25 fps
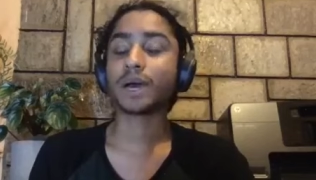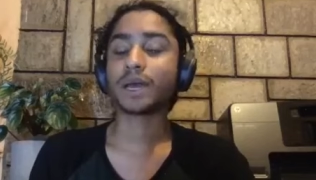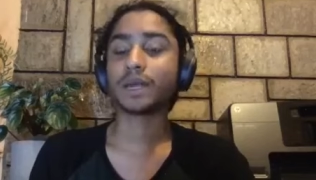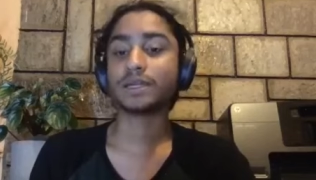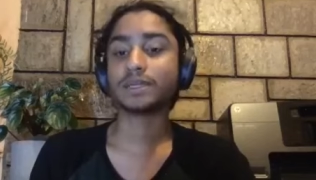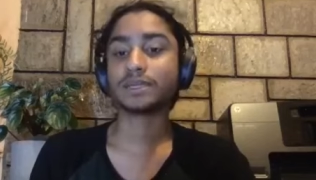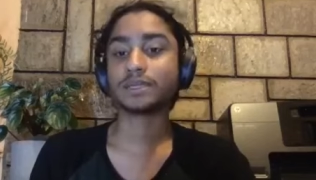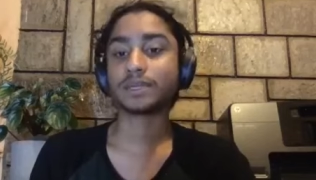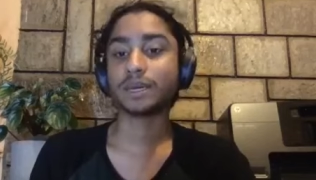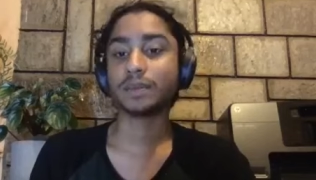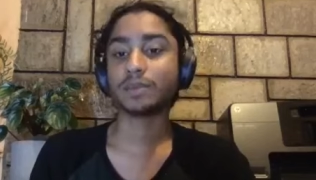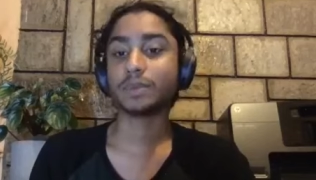
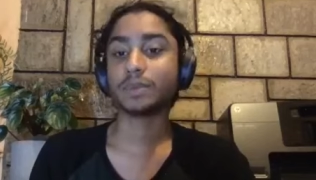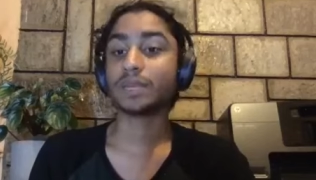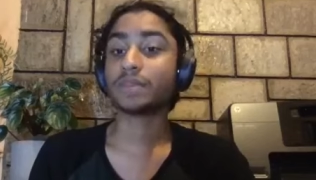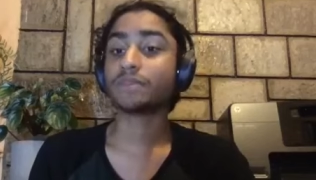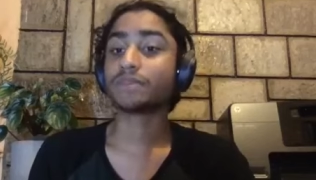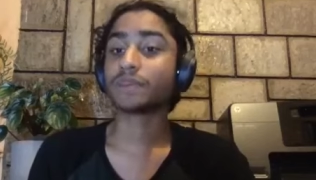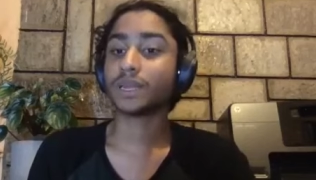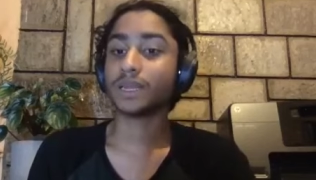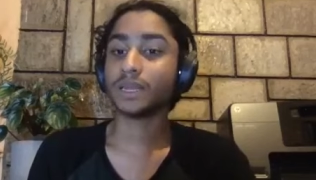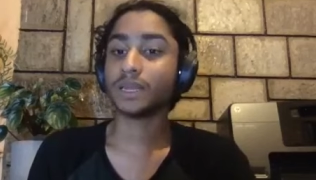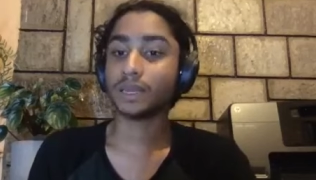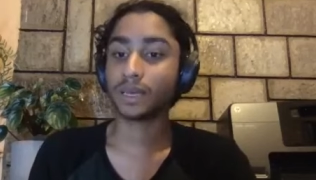Palestine, but
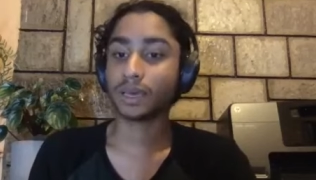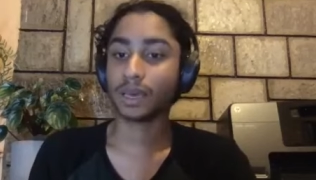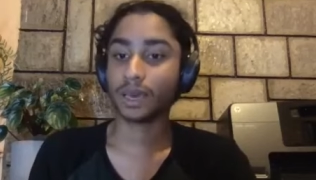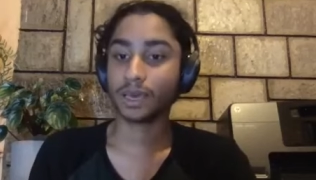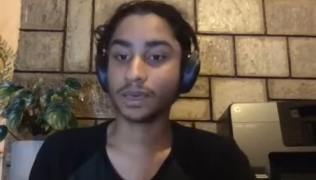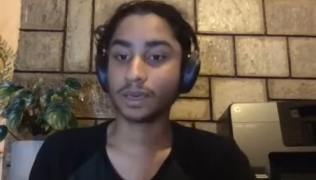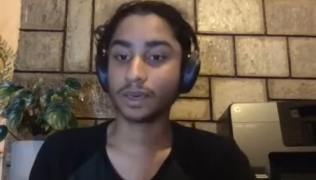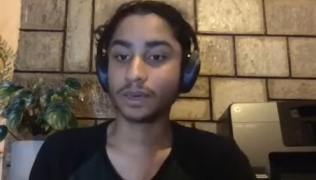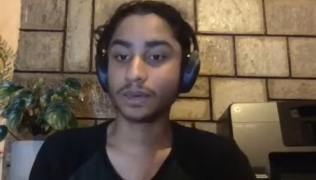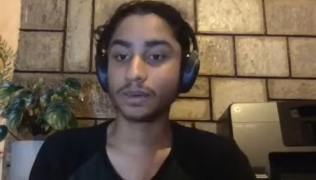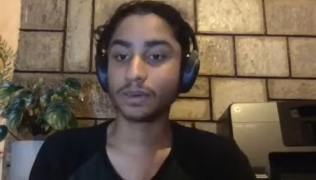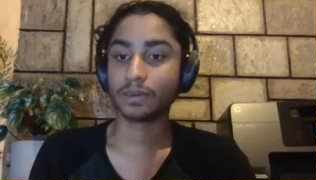even in
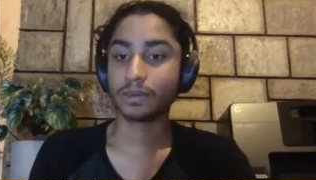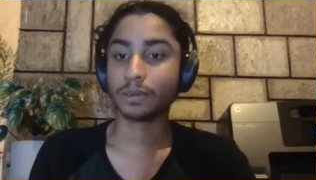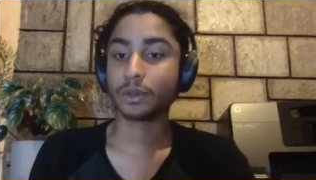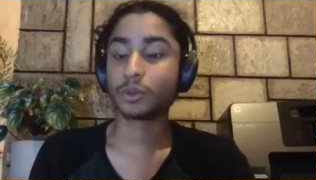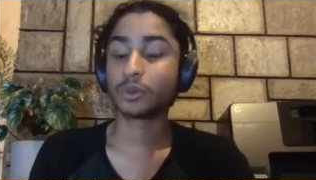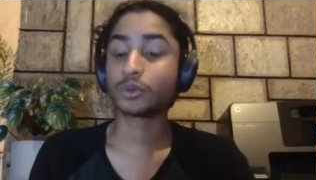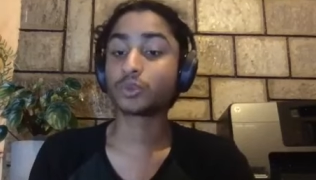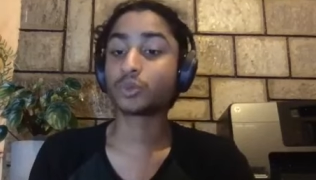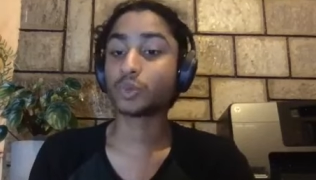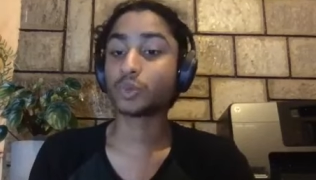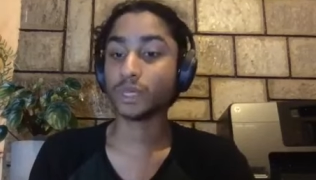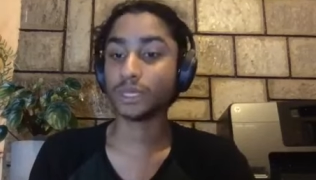Kenya,
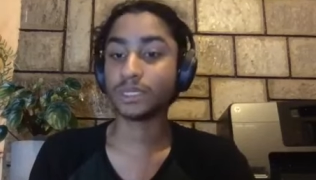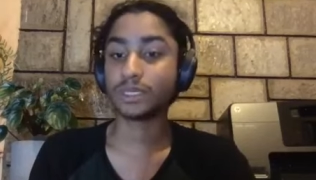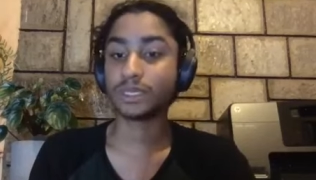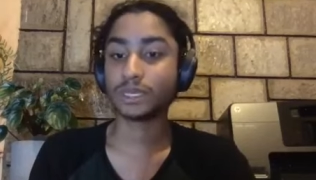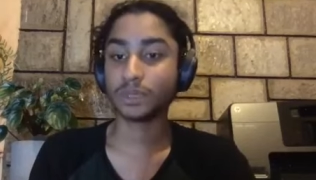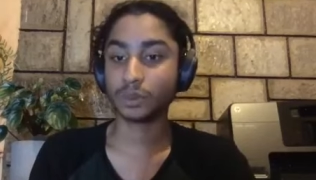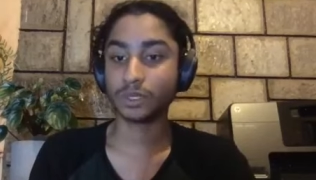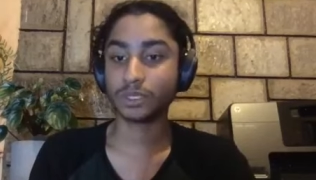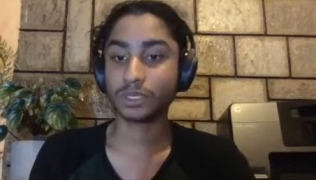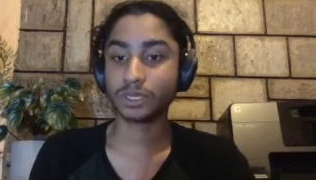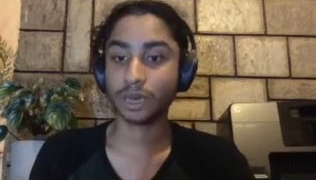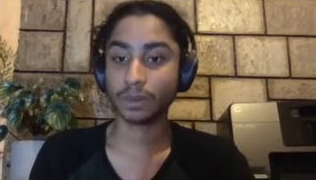because we
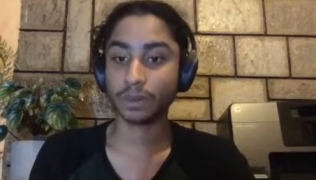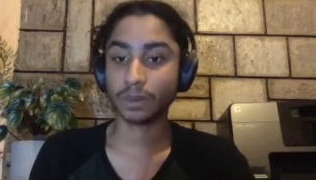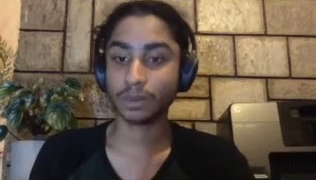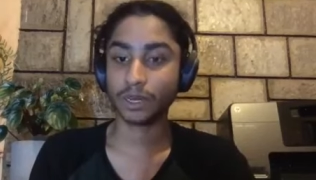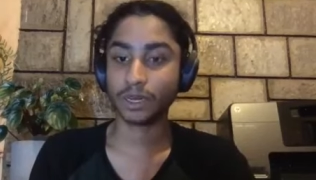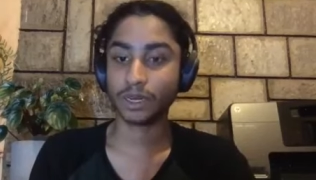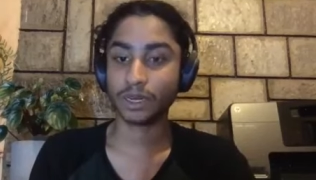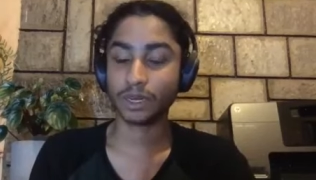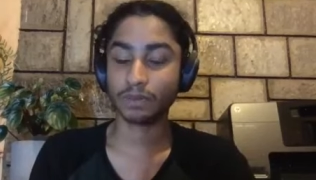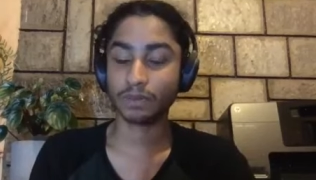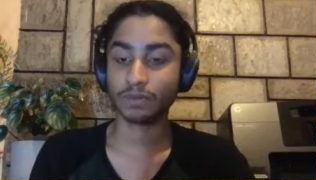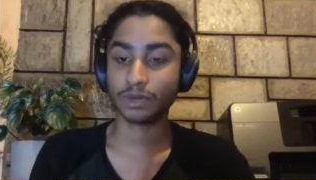see what's
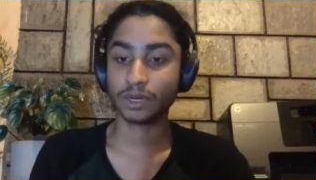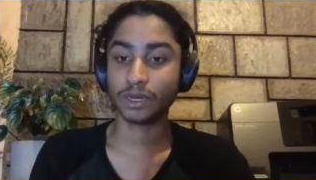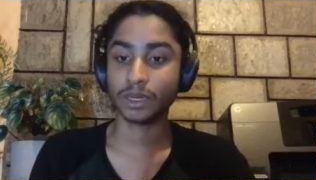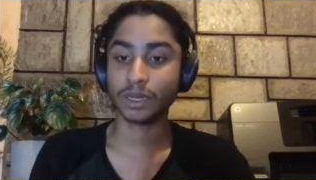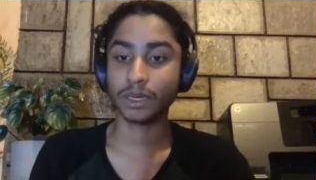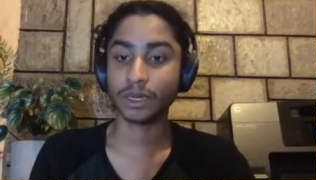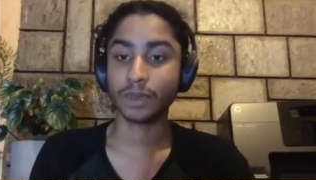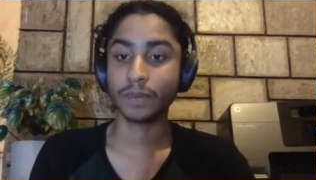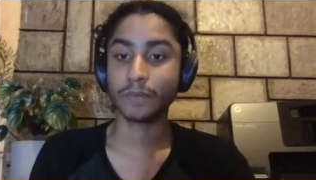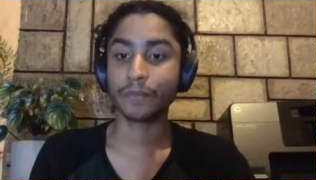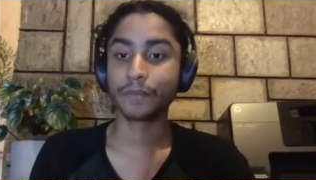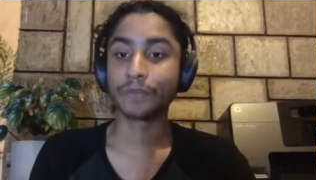happening every
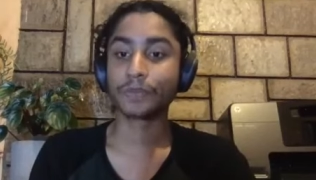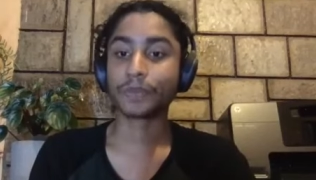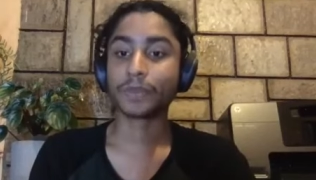day.